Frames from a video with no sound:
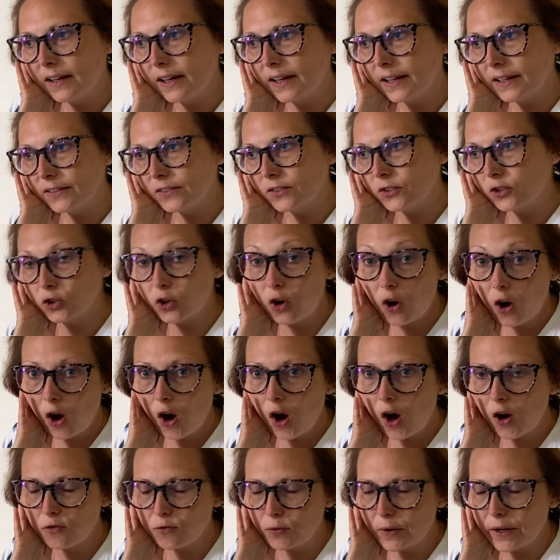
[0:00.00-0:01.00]
and I got
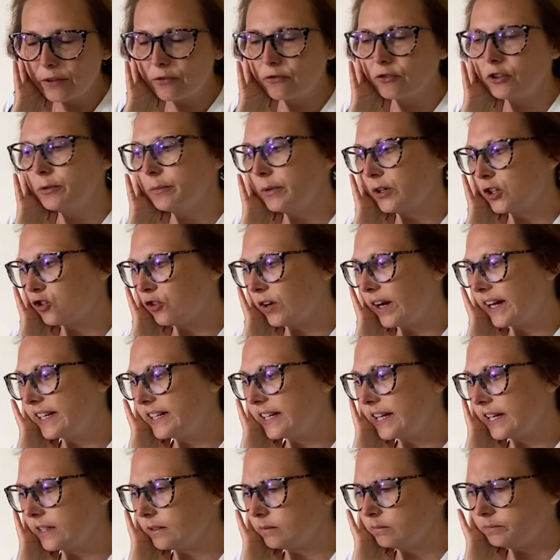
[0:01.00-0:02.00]
halfway through my
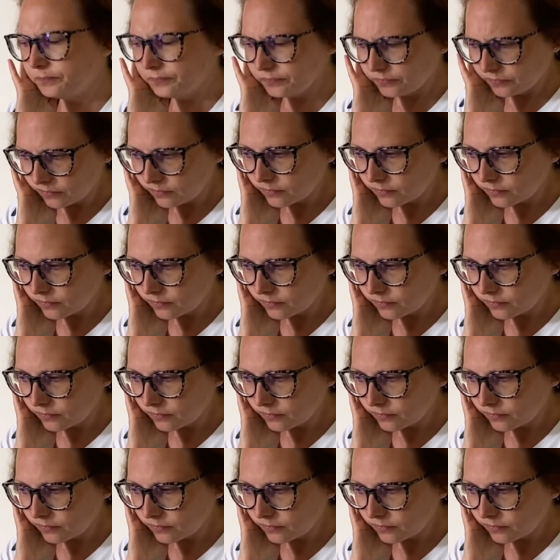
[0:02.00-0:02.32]
training